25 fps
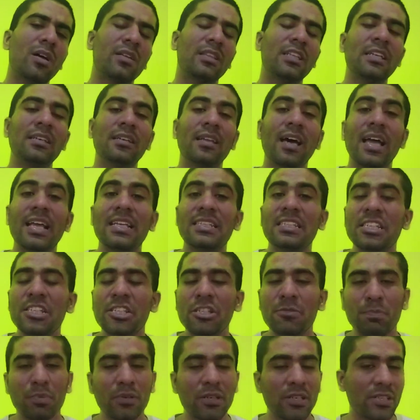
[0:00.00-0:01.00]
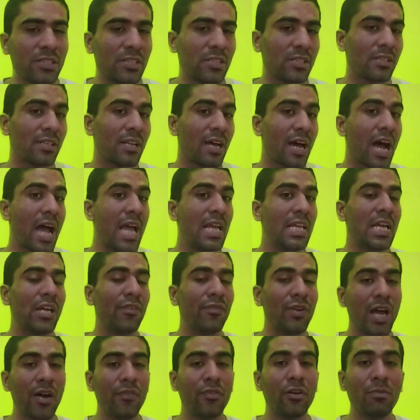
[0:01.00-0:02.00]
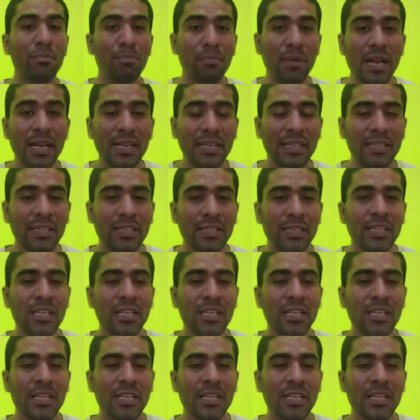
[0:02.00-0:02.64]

the nicest person I have ever met,